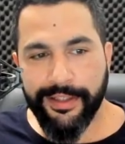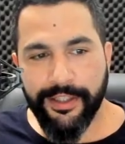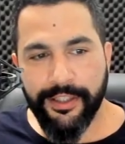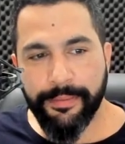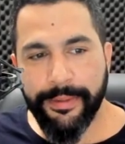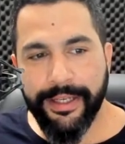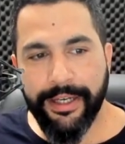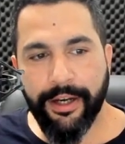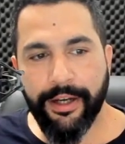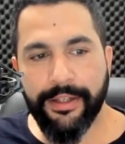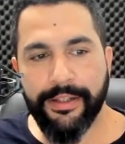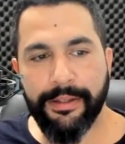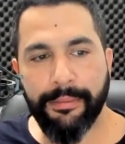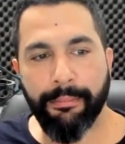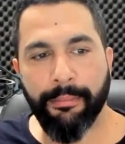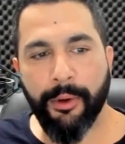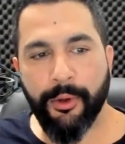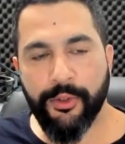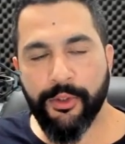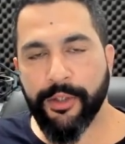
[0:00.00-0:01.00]
This is because
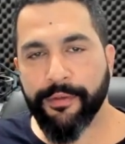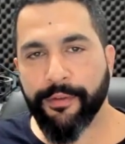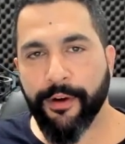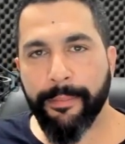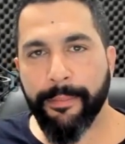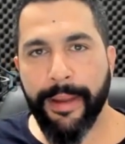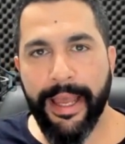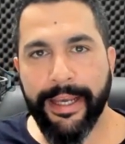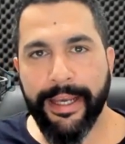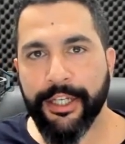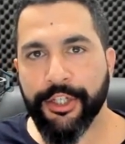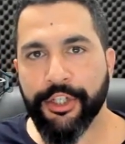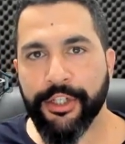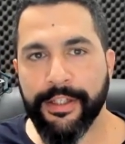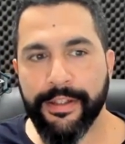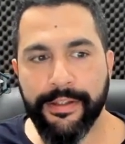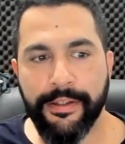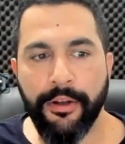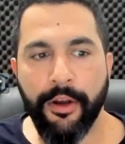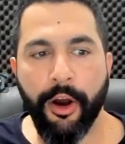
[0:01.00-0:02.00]
most of our
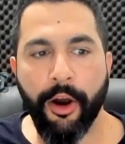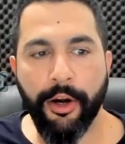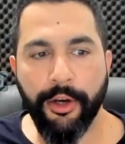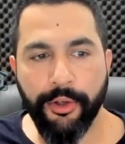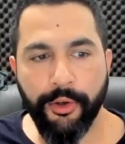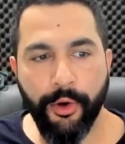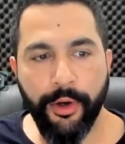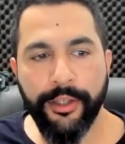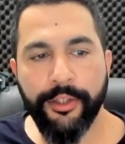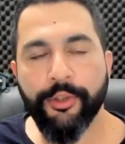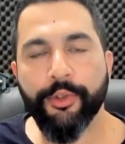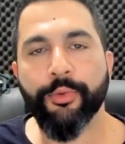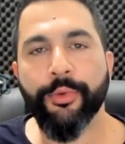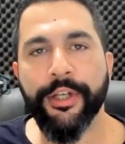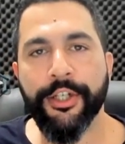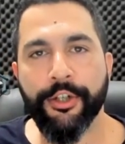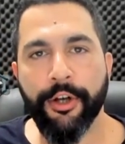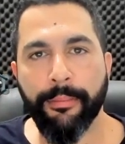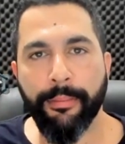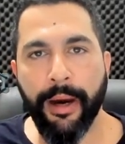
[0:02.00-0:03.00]
packages are going to
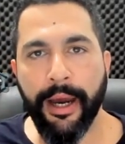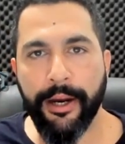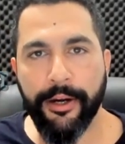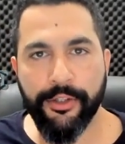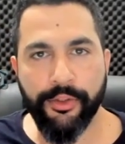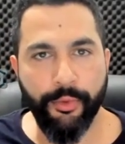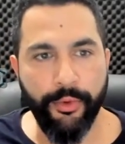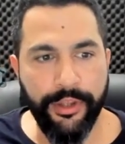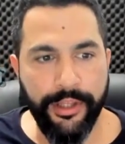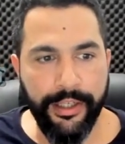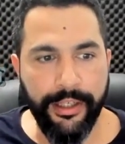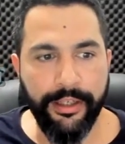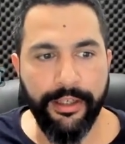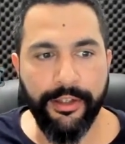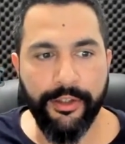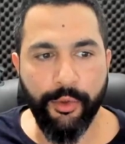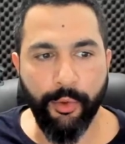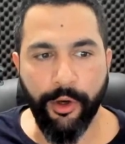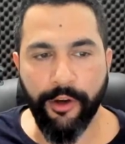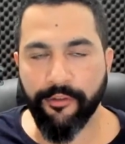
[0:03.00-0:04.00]
reach our buyers within
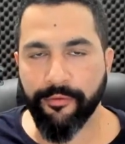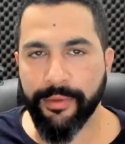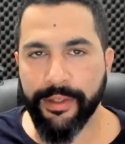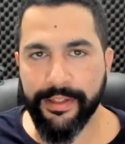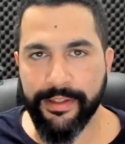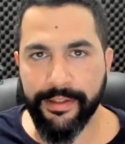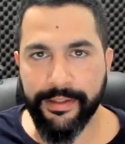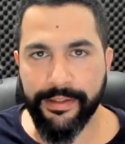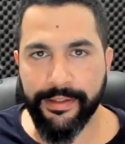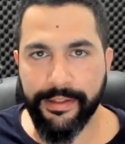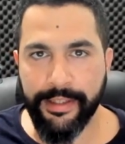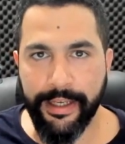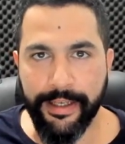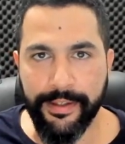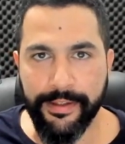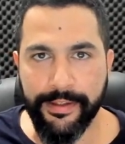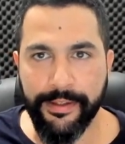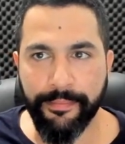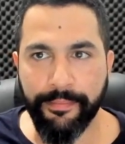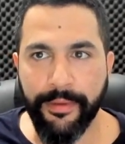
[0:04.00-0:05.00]
12 business
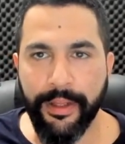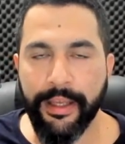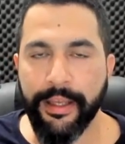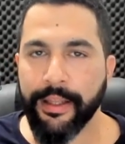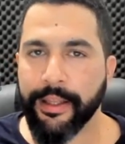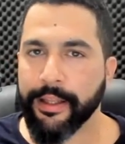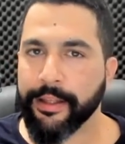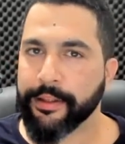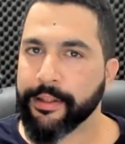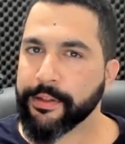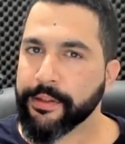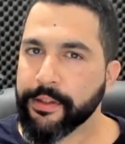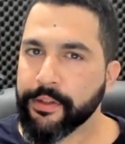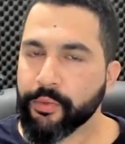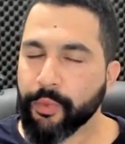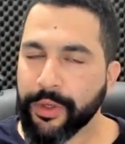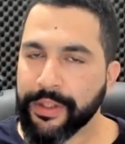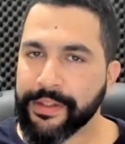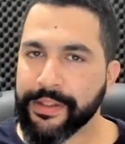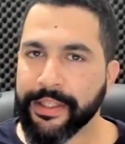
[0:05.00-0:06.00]
days. This
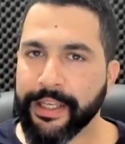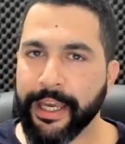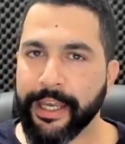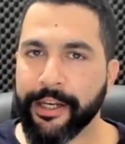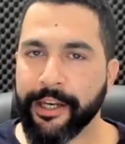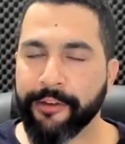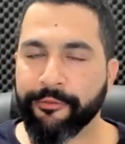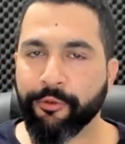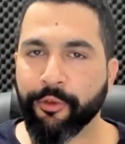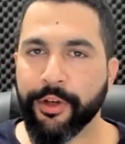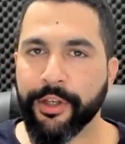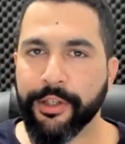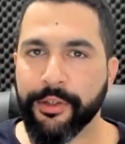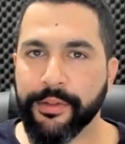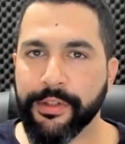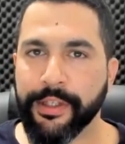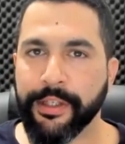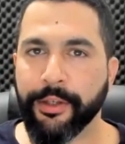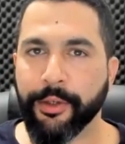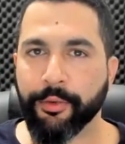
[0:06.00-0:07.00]
is once again if we're
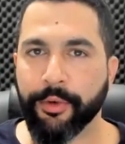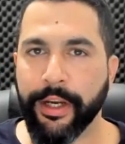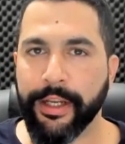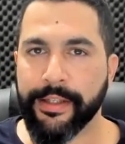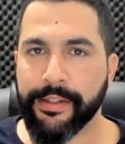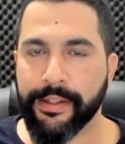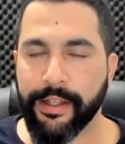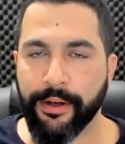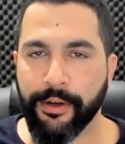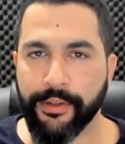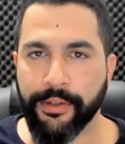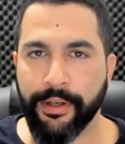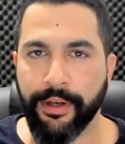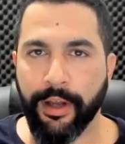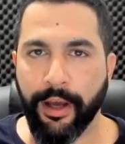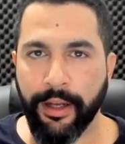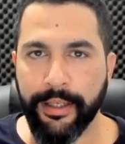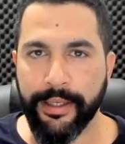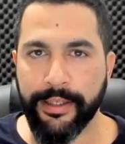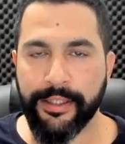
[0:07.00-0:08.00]
using great sellers on
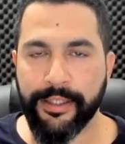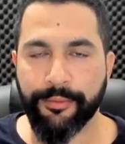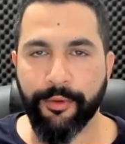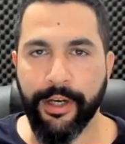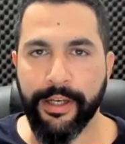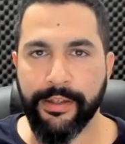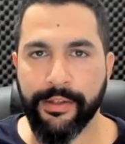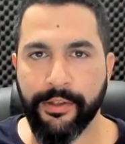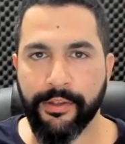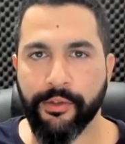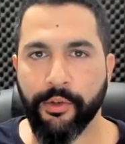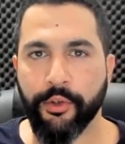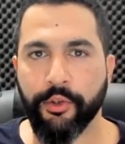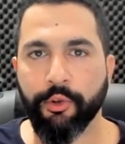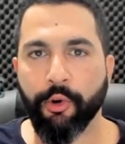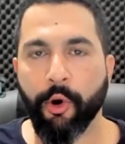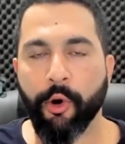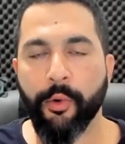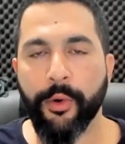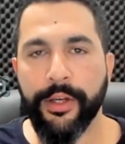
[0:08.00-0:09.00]
AliExpress. So
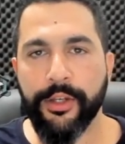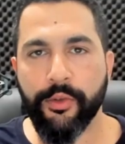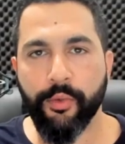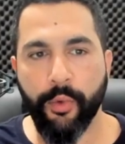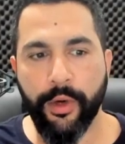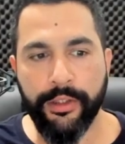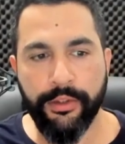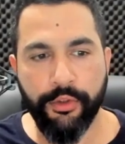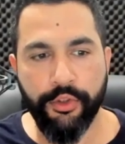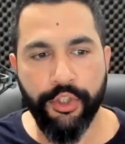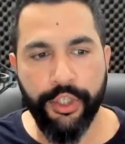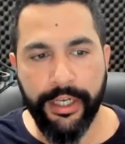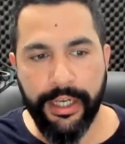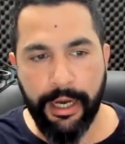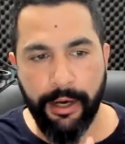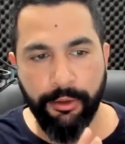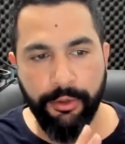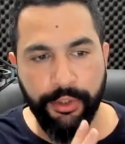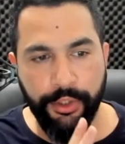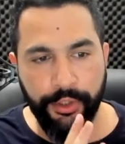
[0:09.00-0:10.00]
you always want to
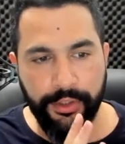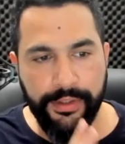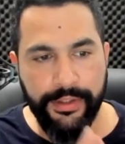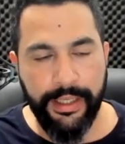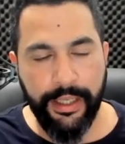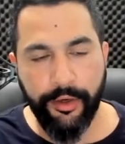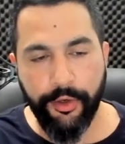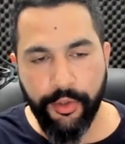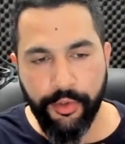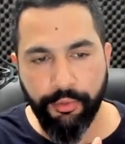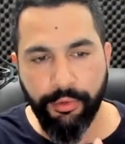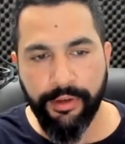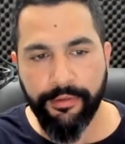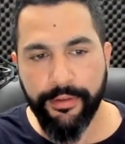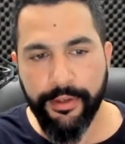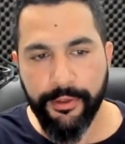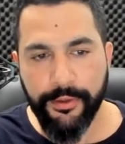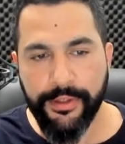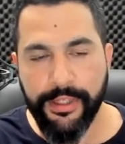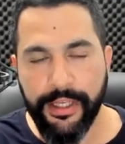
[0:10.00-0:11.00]
check out your sellers'
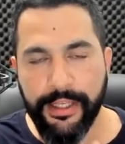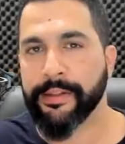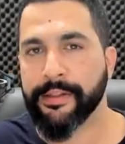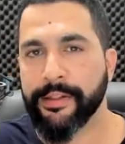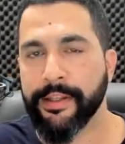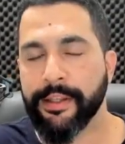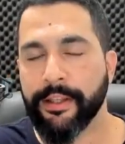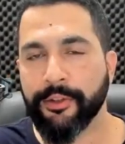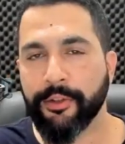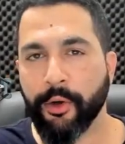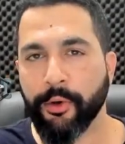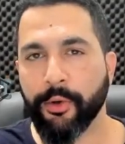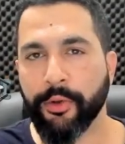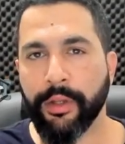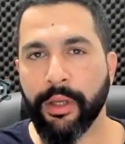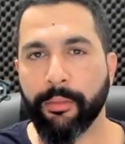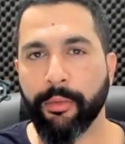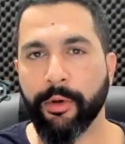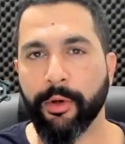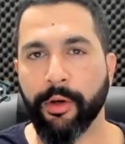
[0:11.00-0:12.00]
reviews and see the total
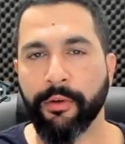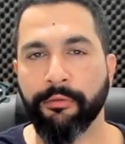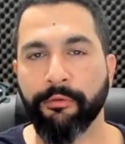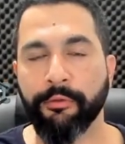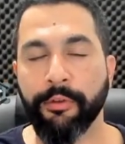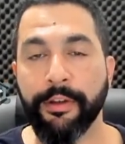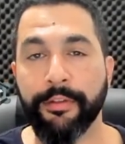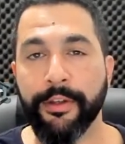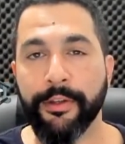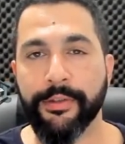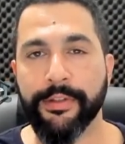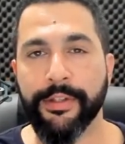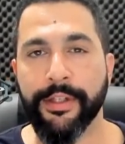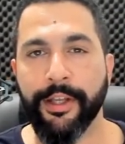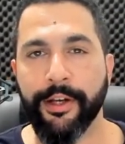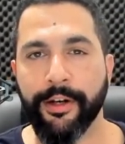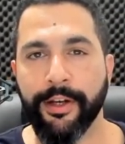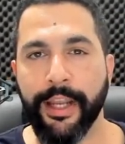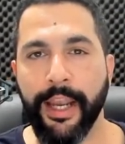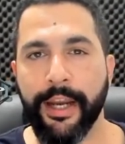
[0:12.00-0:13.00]
number of reviews
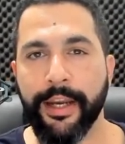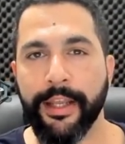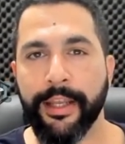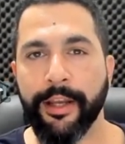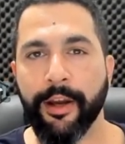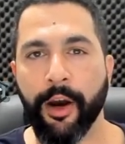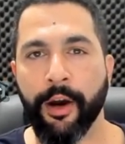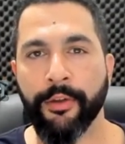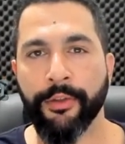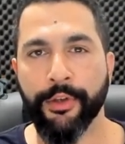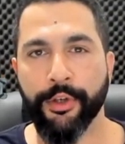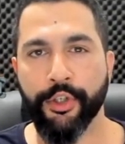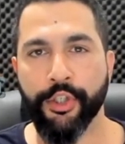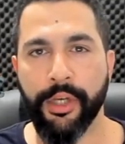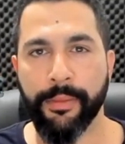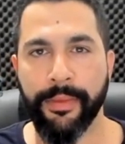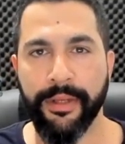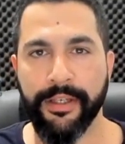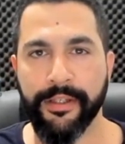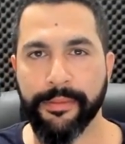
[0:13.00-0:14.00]
that they're getting on their
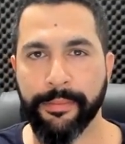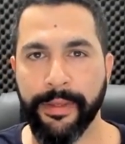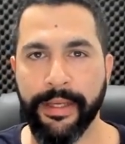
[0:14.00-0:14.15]
shipping